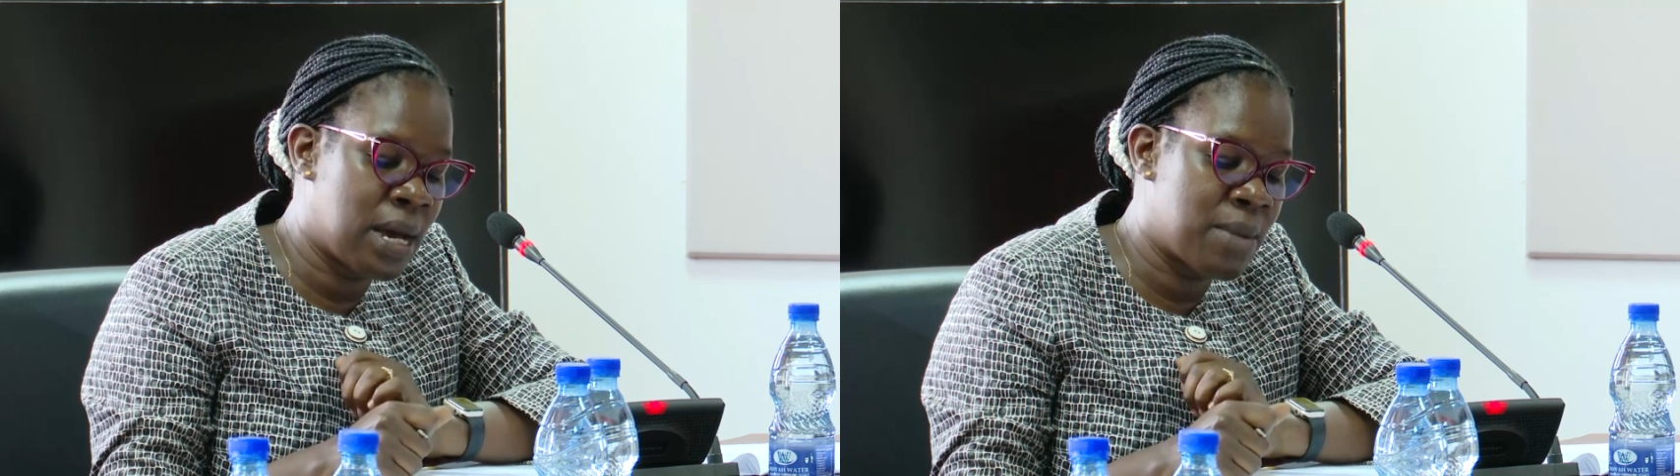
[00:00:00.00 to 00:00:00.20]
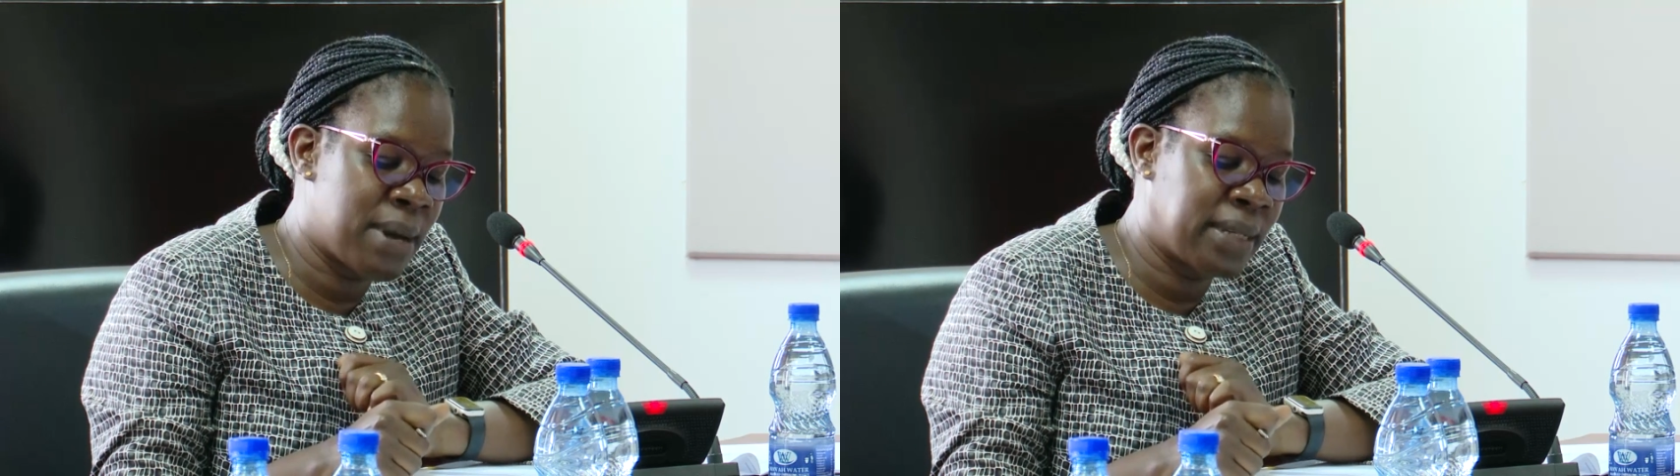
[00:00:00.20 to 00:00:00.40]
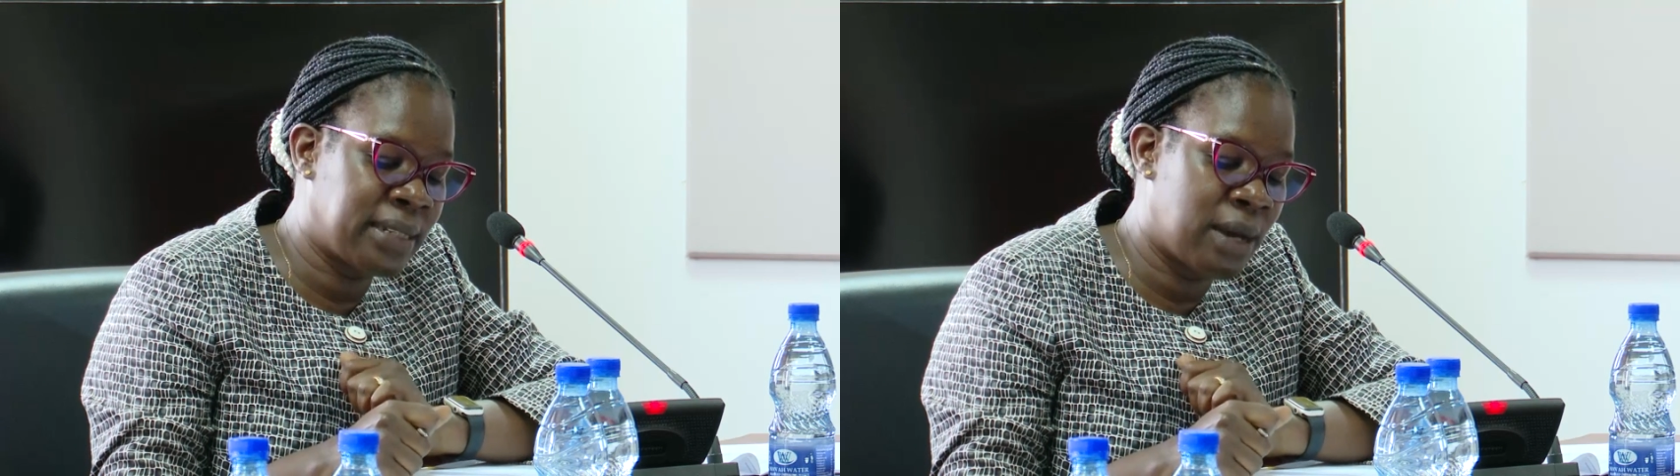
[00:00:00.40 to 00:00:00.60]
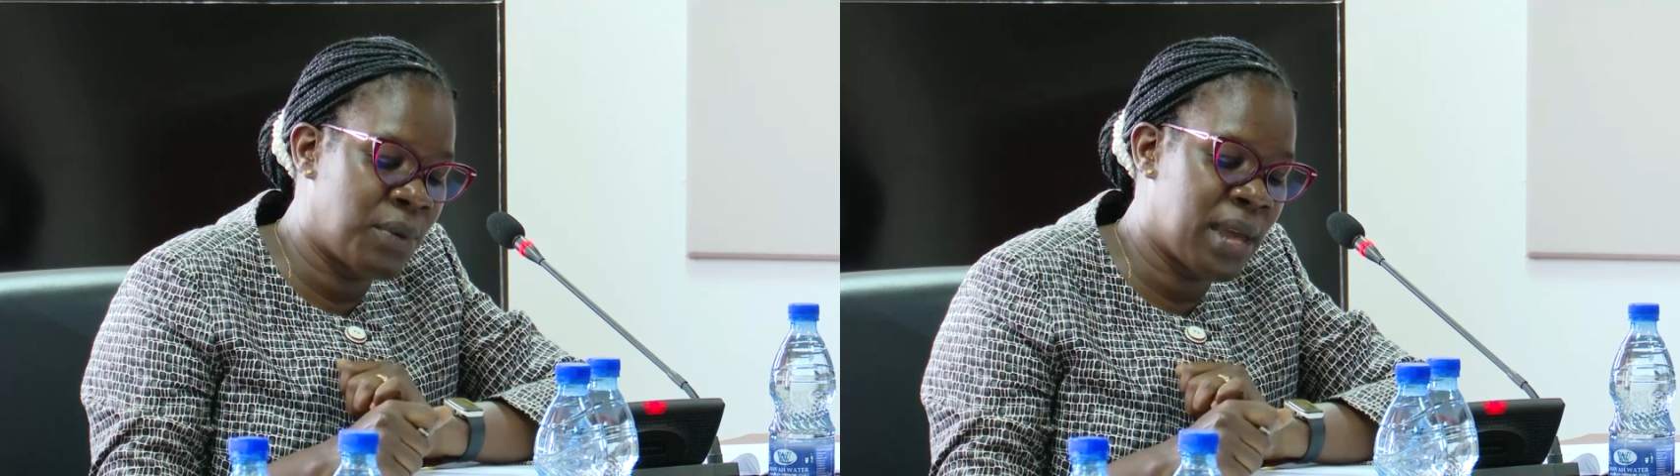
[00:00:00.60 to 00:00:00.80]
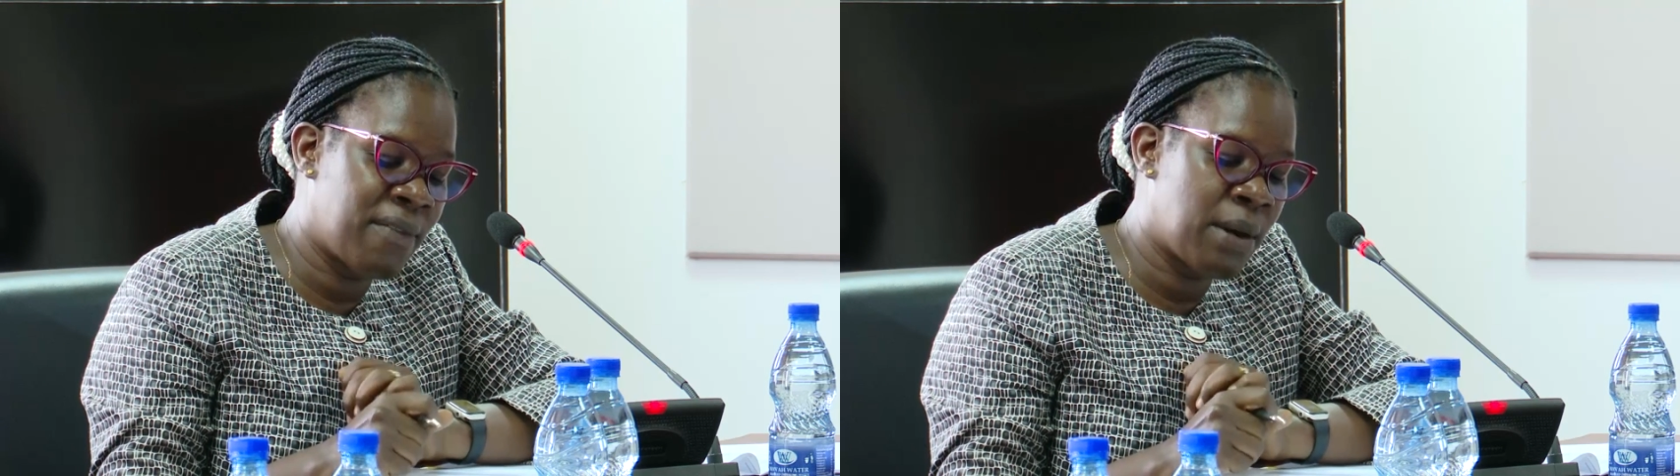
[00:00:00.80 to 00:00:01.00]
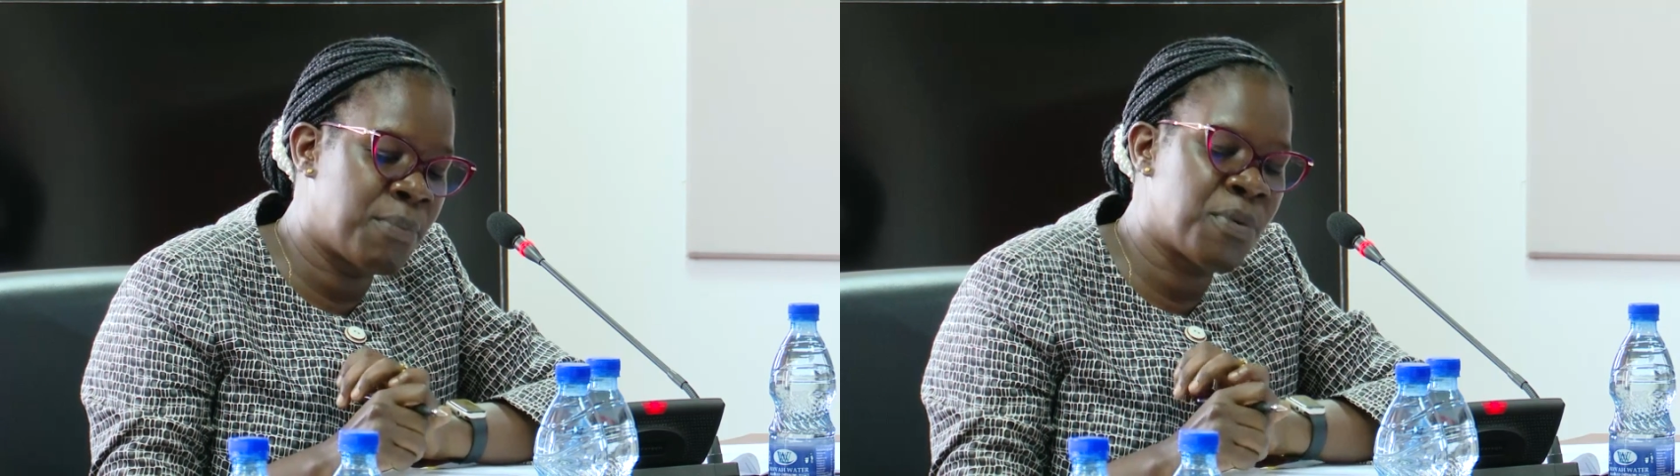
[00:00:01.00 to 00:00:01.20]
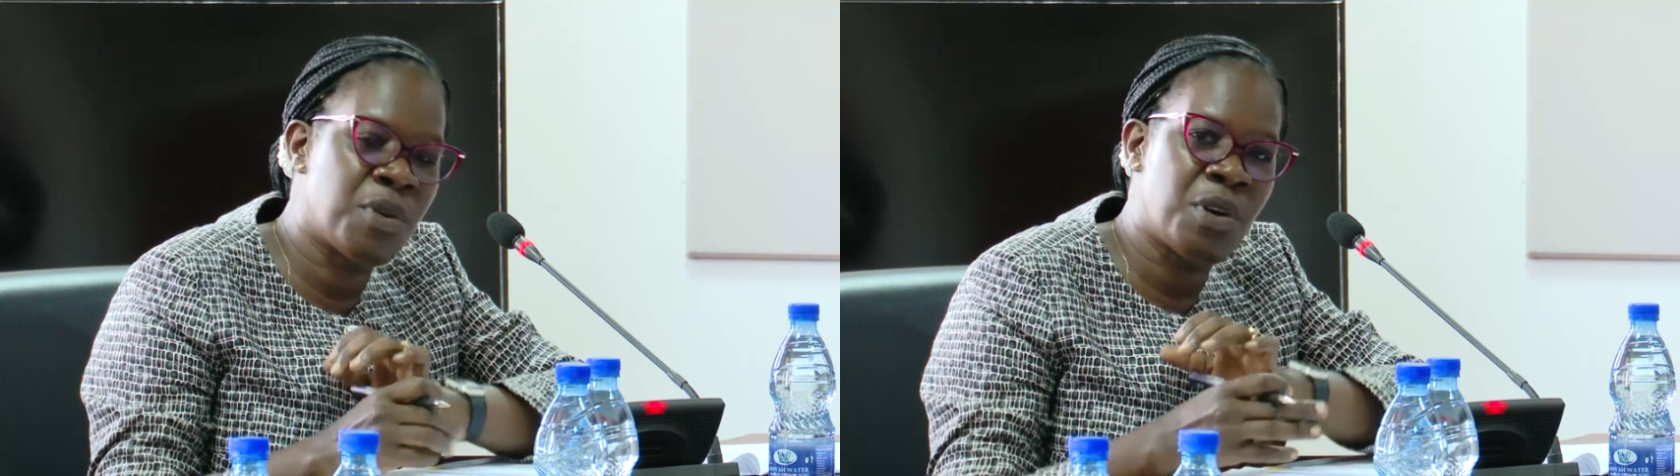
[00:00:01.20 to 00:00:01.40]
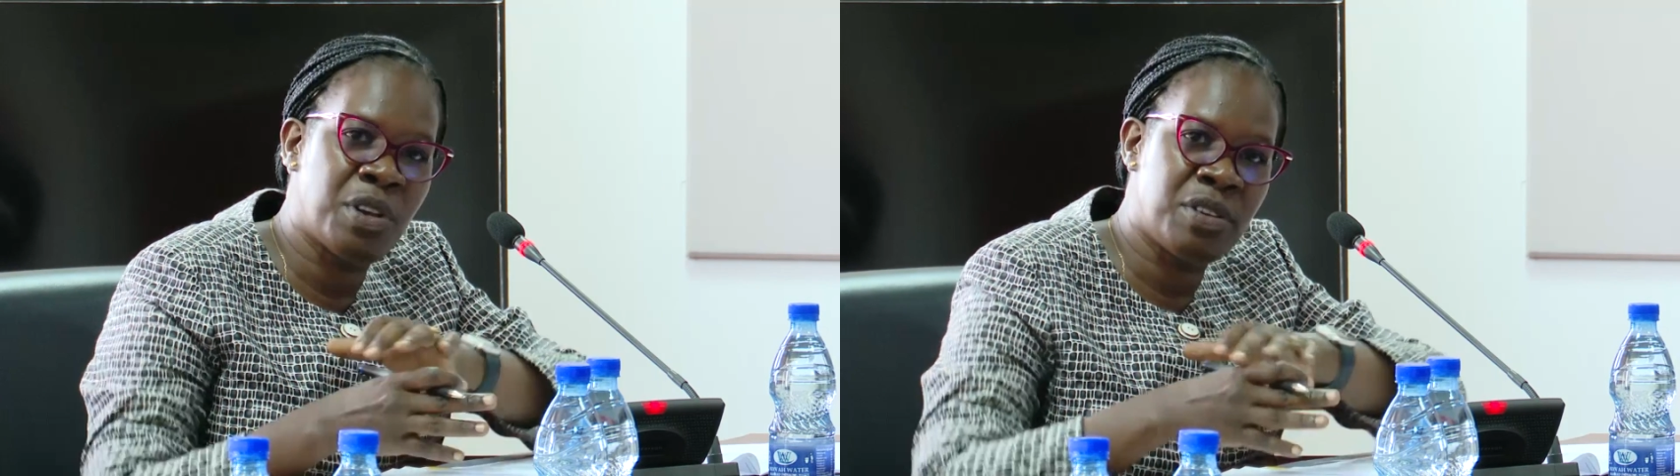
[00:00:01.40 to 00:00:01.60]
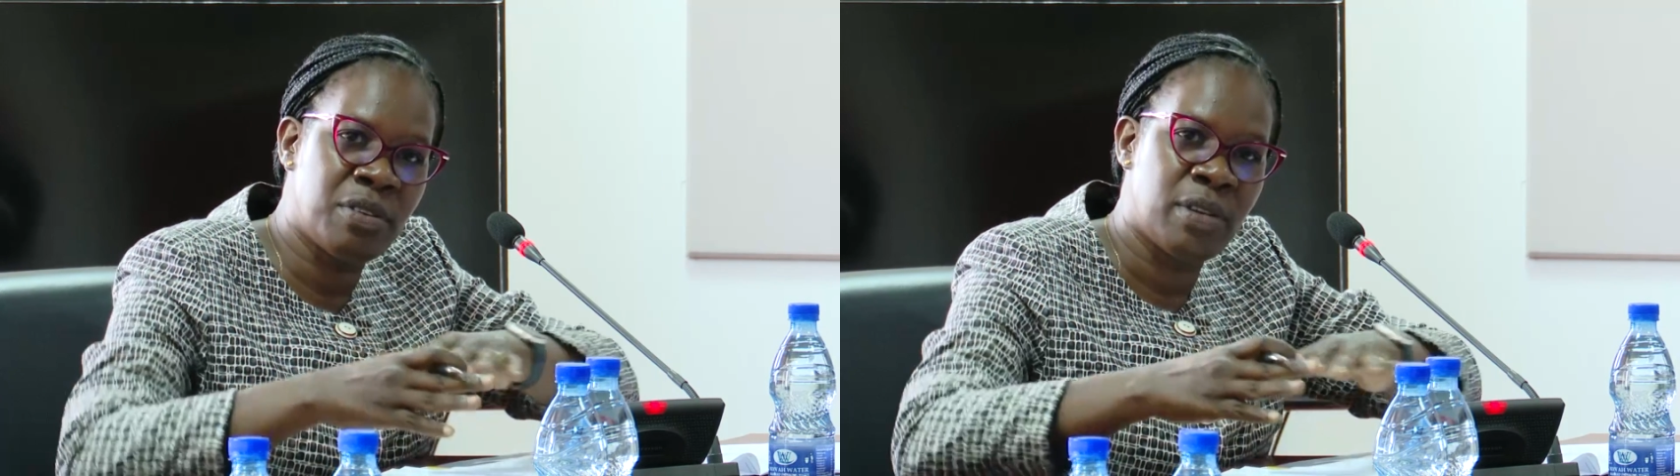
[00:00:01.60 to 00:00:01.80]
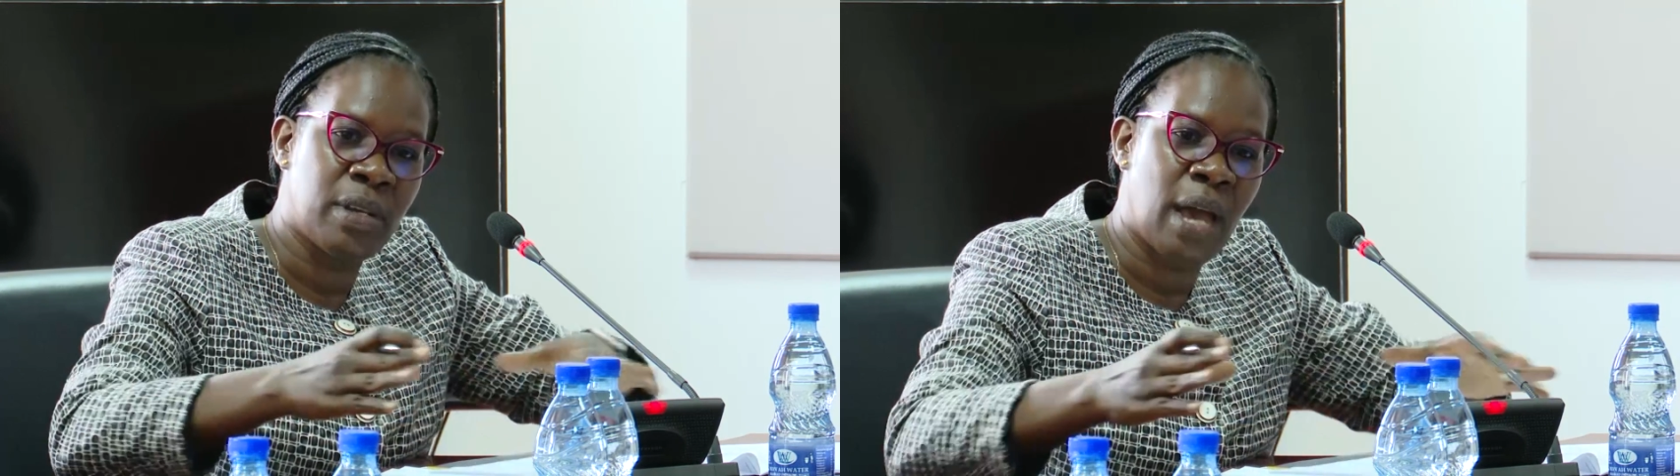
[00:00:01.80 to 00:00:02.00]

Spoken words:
matter. We have a broad